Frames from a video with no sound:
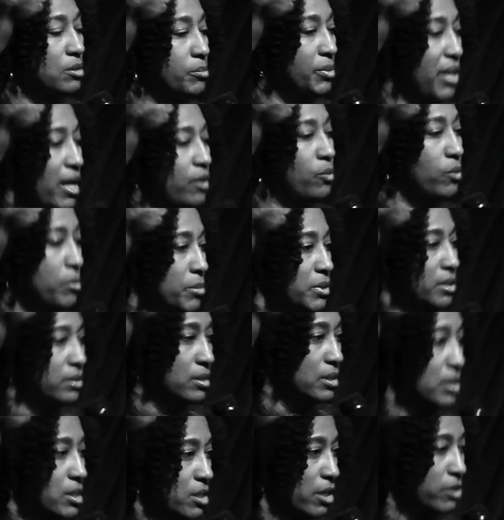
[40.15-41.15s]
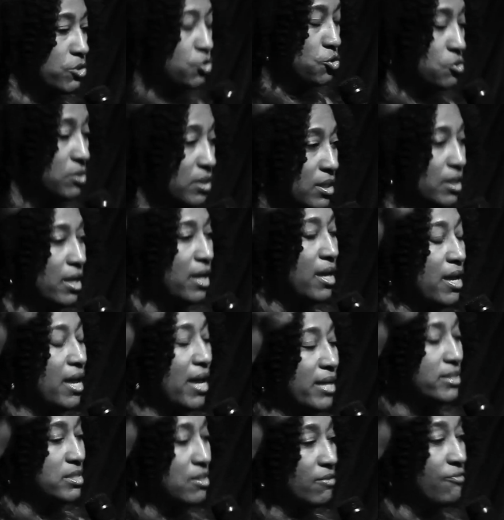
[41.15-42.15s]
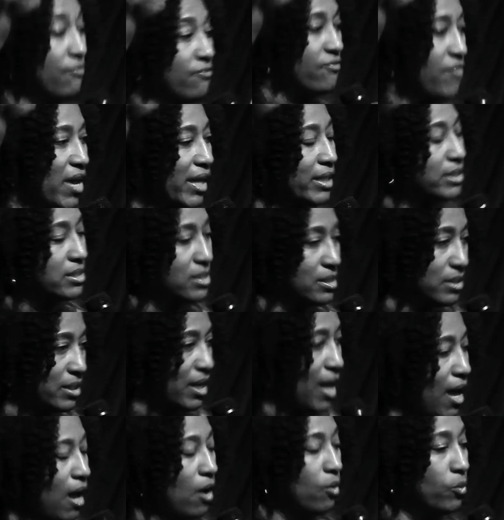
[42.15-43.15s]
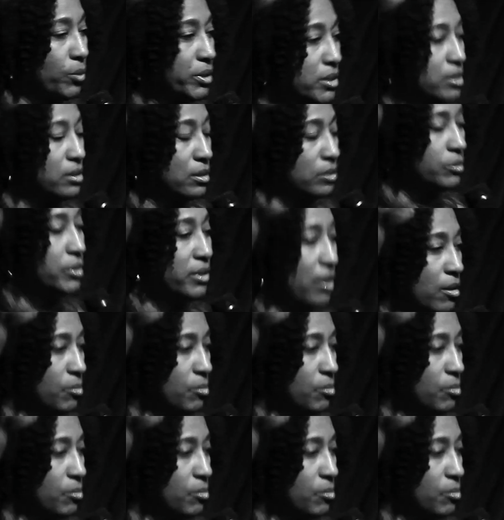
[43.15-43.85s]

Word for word: of black women in this country has affected how we deal with our